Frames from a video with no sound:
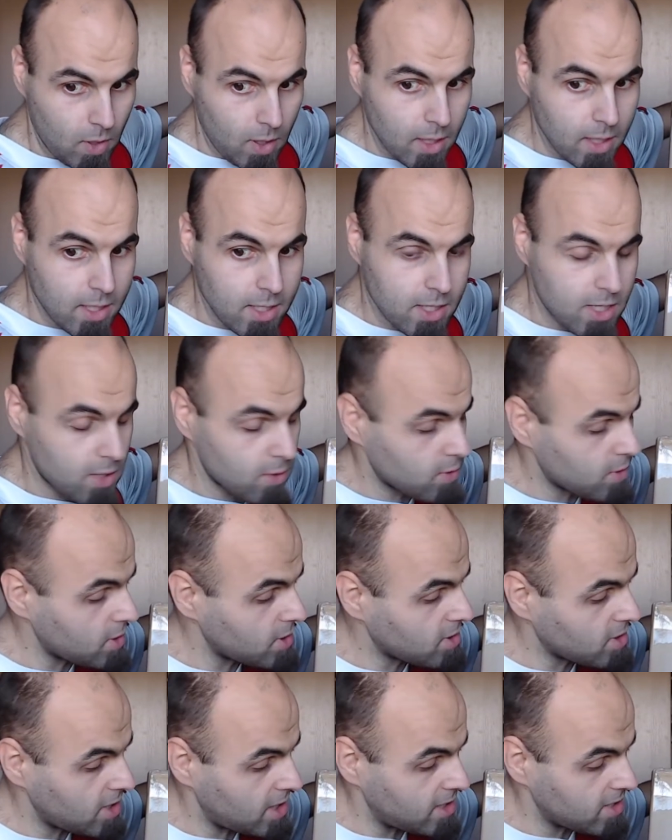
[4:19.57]
This here's the
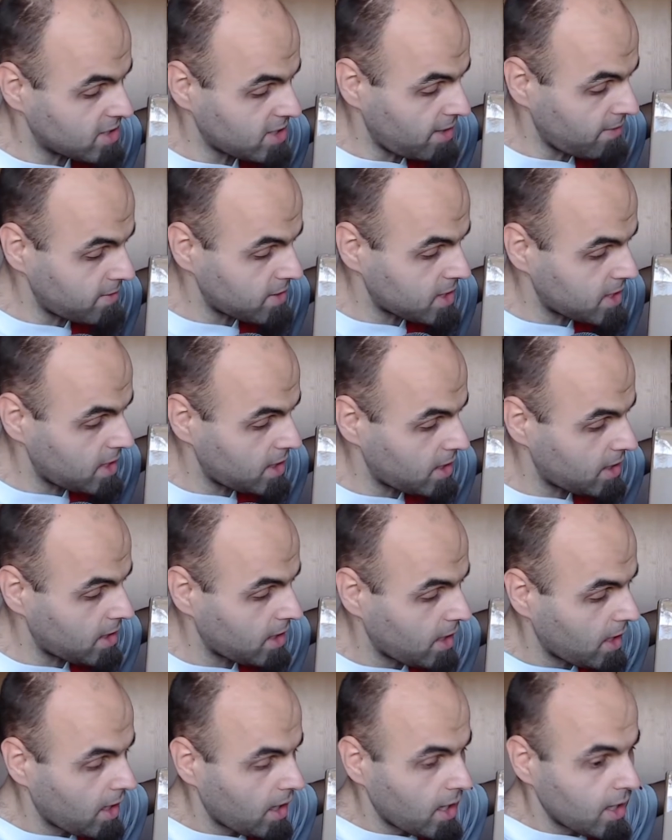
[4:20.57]
1017.
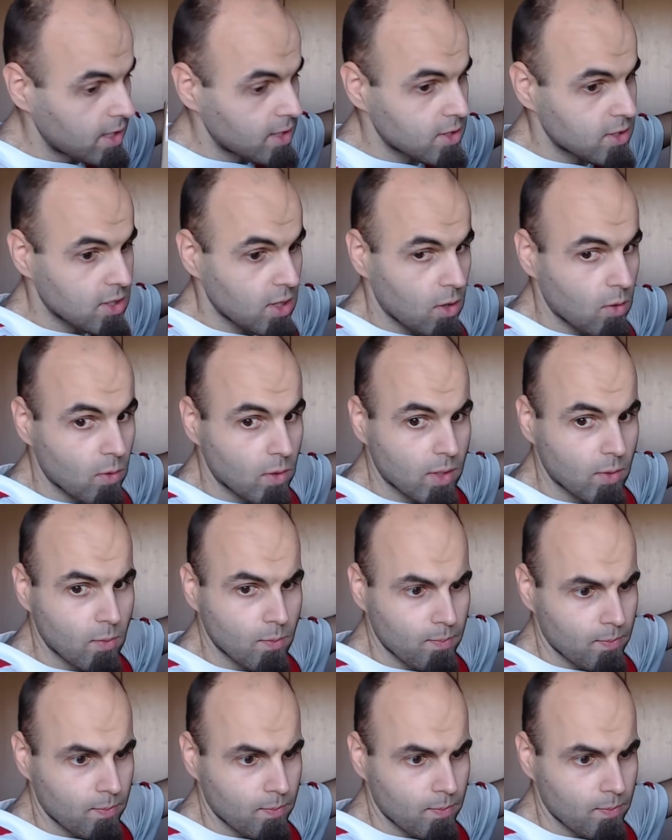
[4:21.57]
So